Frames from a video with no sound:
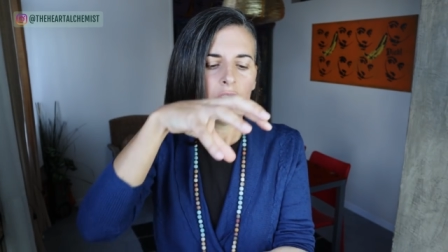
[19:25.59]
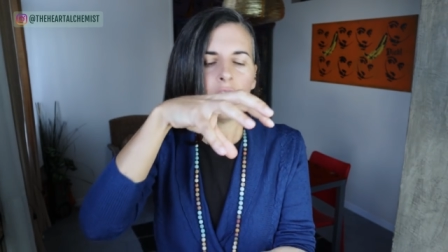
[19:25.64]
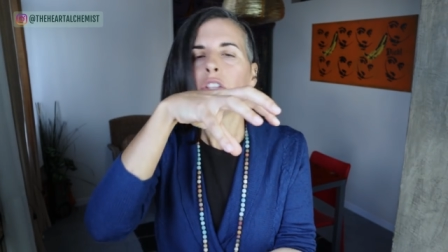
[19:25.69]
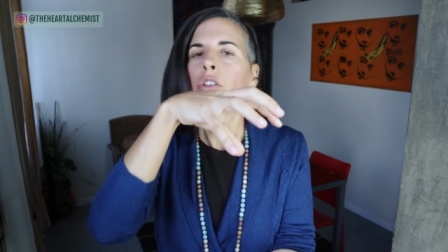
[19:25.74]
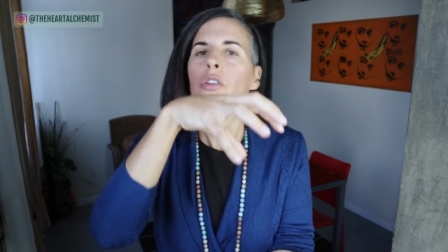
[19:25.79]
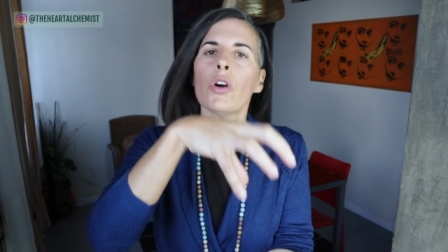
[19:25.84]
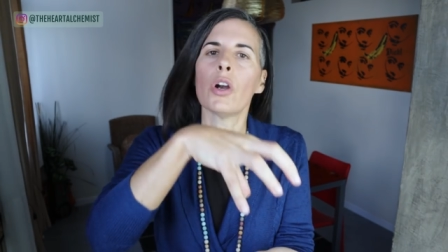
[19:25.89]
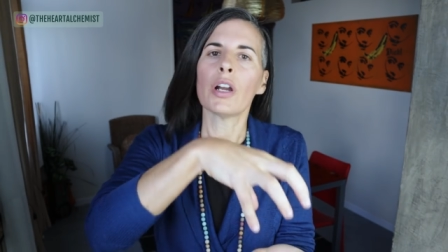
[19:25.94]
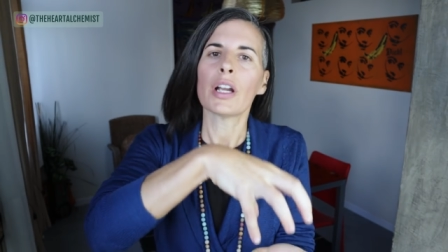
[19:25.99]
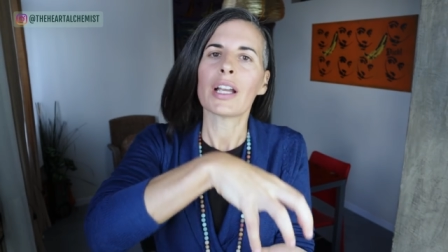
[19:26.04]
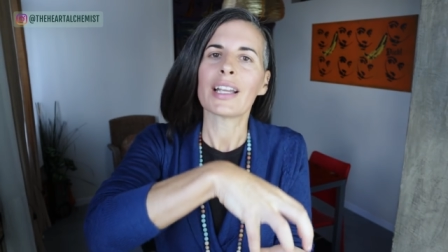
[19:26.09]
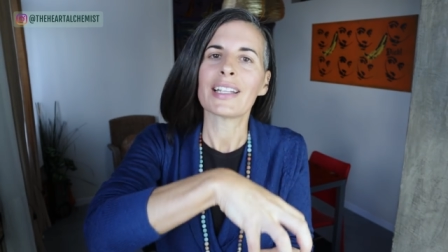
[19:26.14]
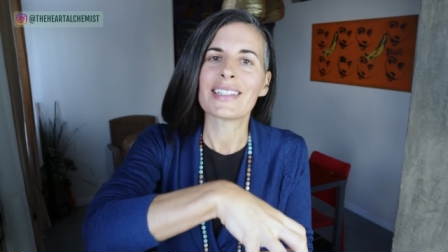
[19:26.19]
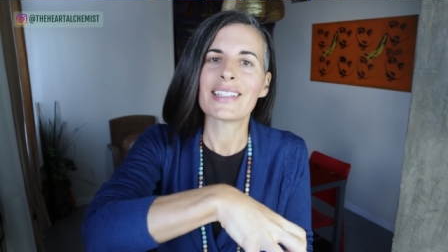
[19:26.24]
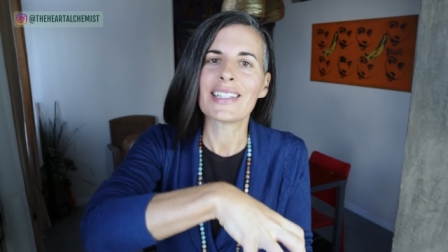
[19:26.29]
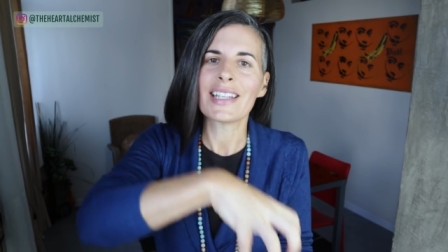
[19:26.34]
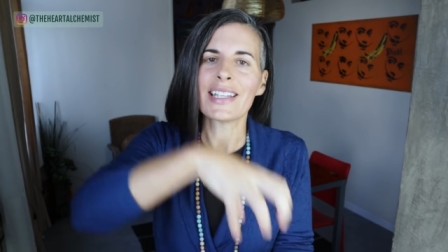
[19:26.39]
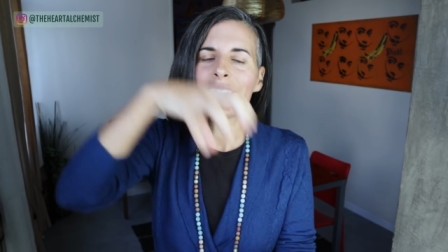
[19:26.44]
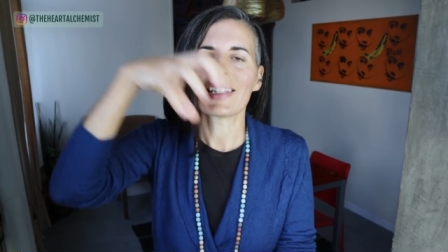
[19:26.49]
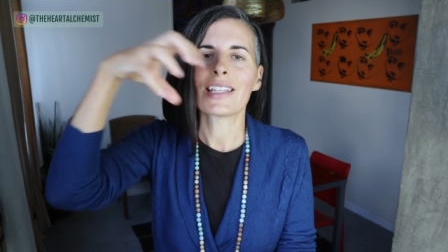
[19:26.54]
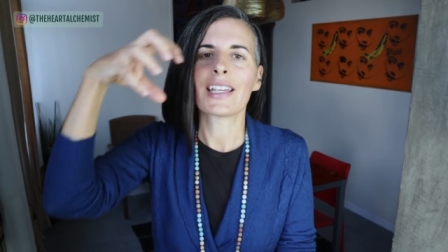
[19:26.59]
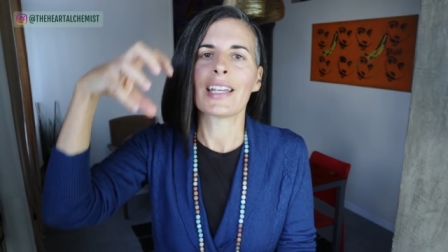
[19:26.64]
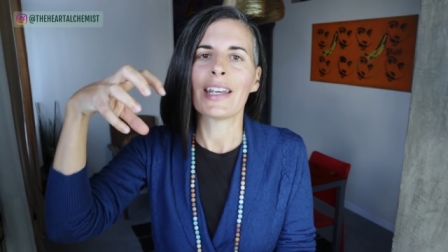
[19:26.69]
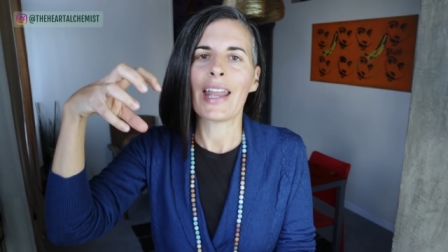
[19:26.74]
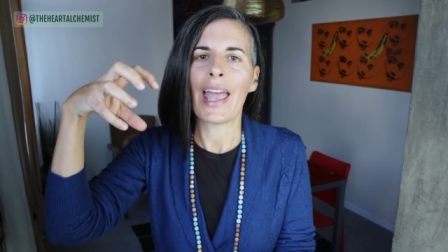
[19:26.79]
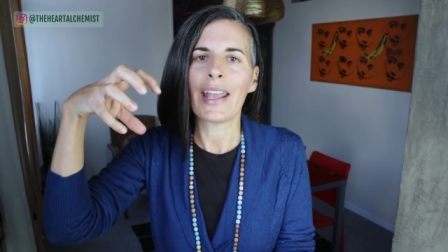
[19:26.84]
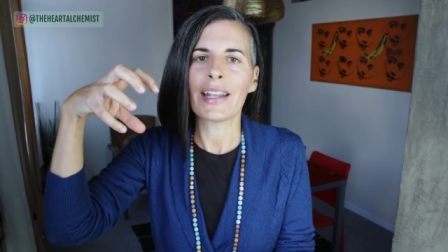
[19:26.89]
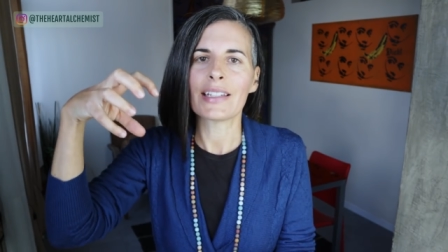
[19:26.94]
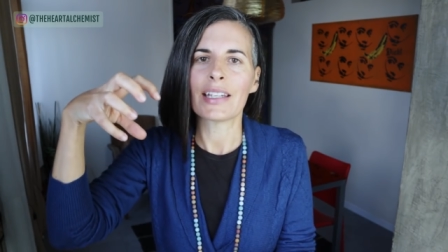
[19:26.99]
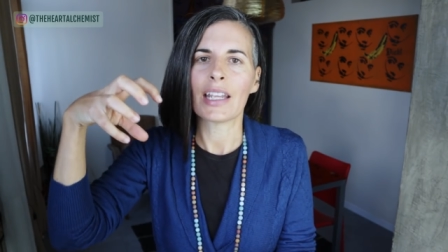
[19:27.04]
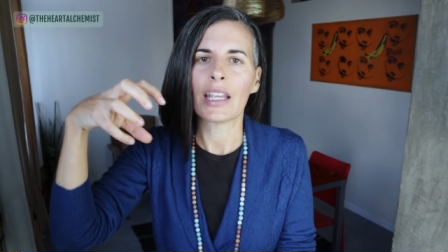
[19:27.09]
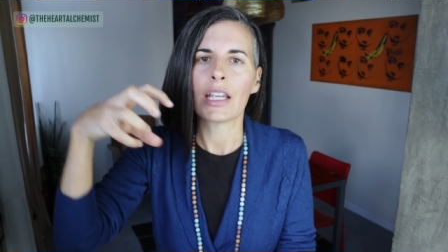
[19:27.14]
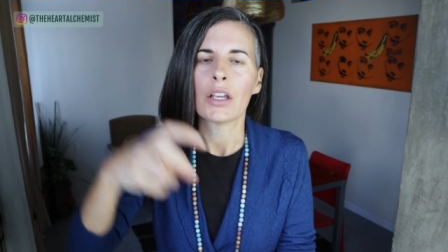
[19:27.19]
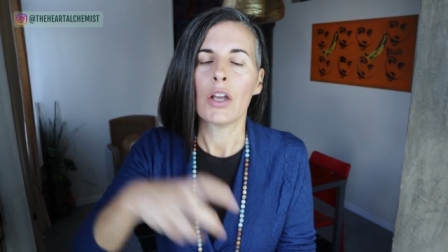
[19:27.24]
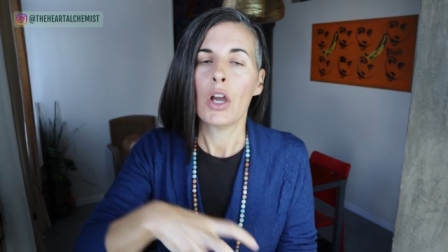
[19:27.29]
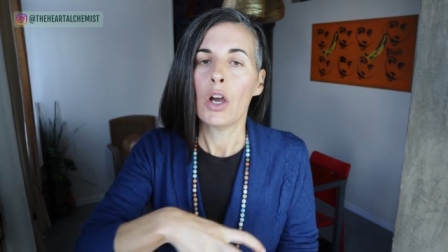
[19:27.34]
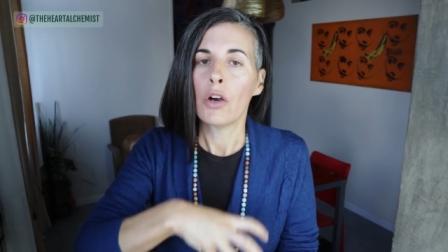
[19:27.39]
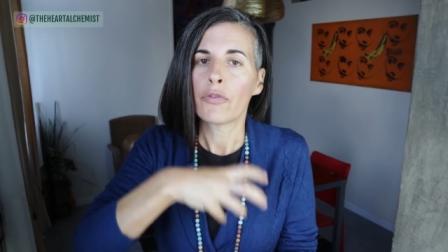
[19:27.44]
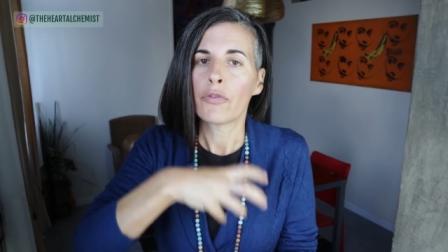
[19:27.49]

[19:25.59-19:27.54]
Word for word: you're disconnecting